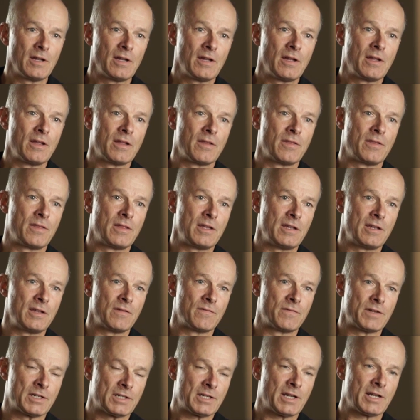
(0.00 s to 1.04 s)
the
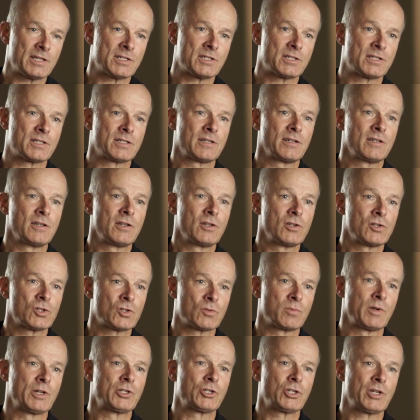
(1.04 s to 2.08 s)
Vitesse
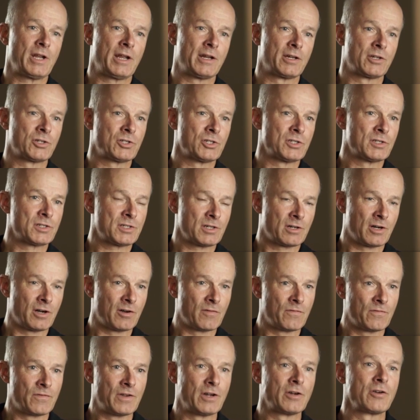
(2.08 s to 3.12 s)
switch engines are
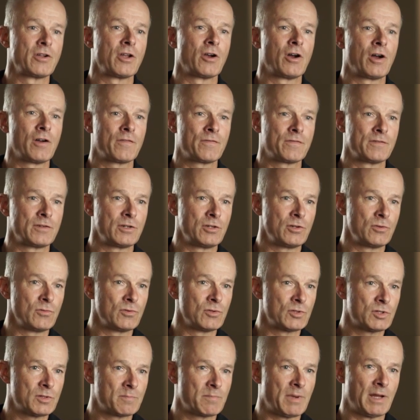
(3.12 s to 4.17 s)
very often
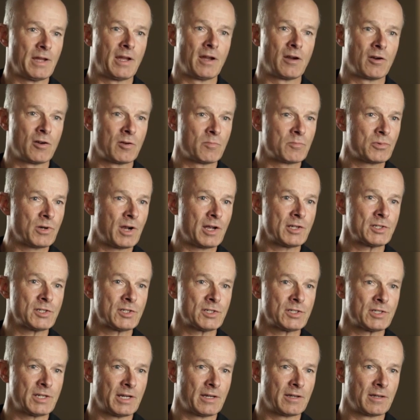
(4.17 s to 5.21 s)
used by our
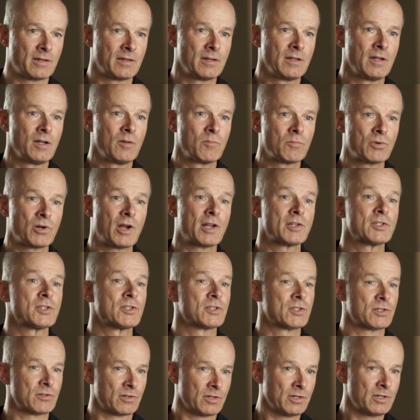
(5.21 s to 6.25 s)
processing
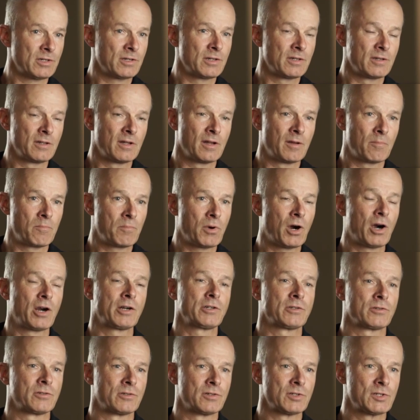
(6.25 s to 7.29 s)
processor uh,
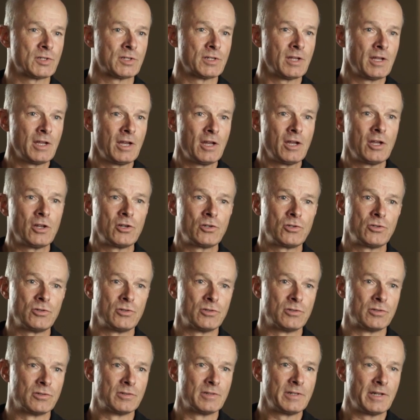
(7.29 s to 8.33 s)
partners
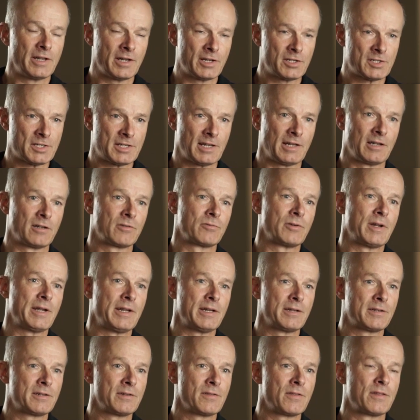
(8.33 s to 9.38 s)
to
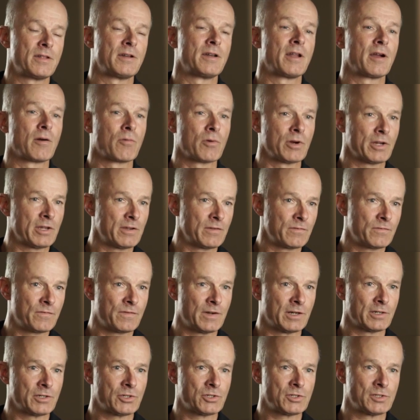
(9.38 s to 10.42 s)
accelerate the networking
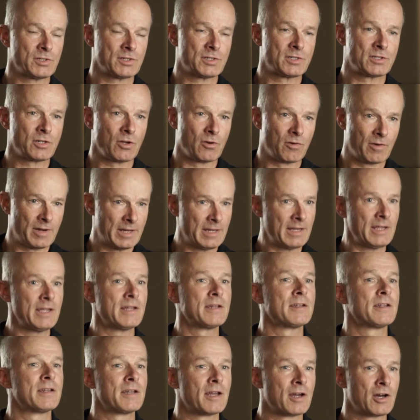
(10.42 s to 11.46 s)
functions going
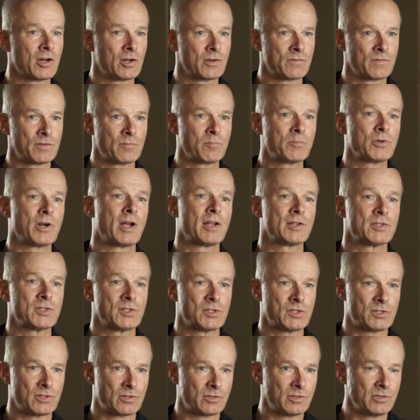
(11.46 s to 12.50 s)
in and out of a
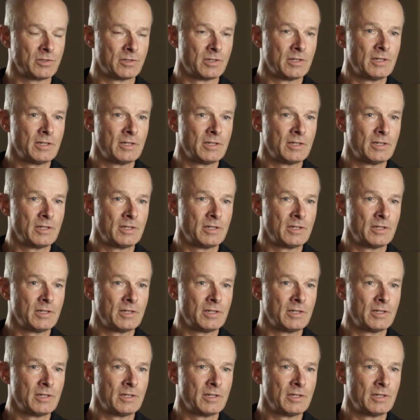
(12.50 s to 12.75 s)
processor